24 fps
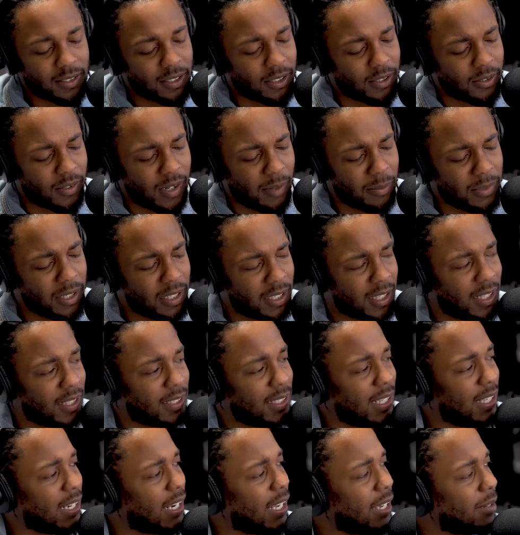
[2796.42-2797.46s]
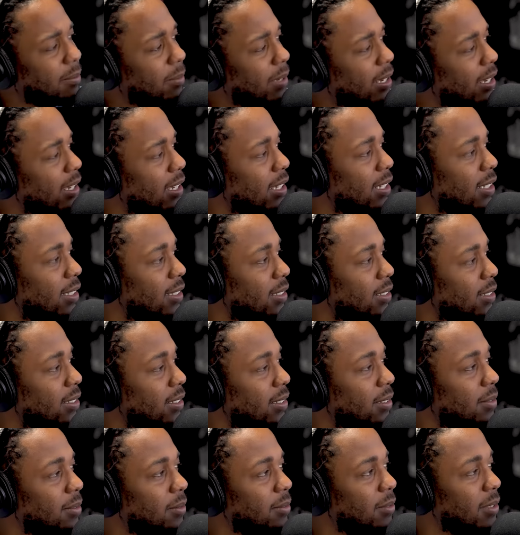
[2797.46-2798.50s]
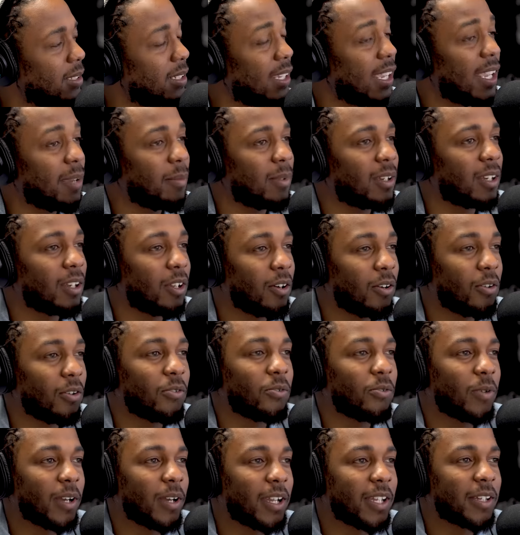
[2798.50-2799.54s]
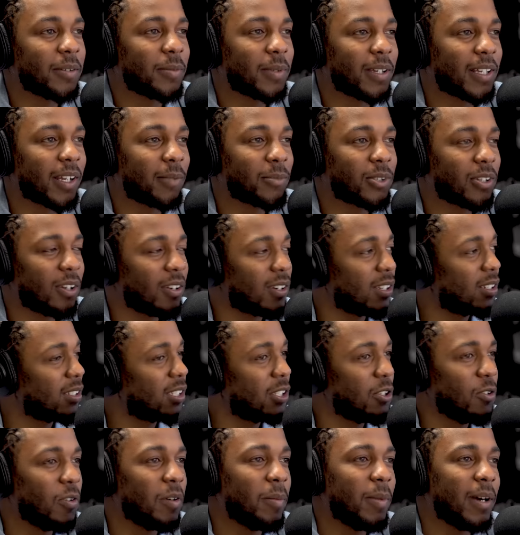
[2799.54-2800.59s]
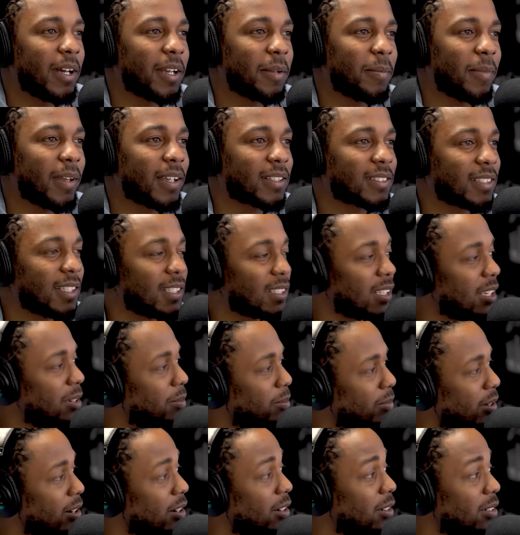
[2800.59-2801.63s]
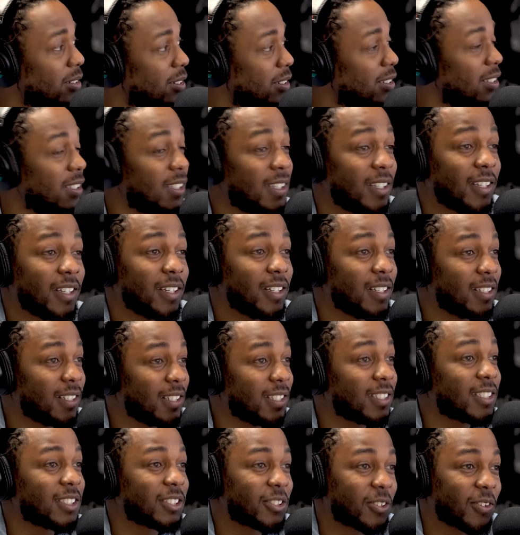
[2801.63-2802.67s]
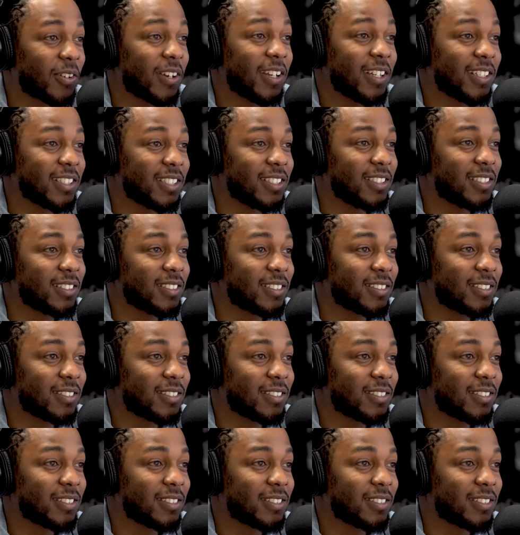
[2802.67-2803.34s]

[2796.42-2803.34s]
So I'm looking at that like, man, we came a long way, man. I'm talking to Q about it backstage, like, bro, this is crazy.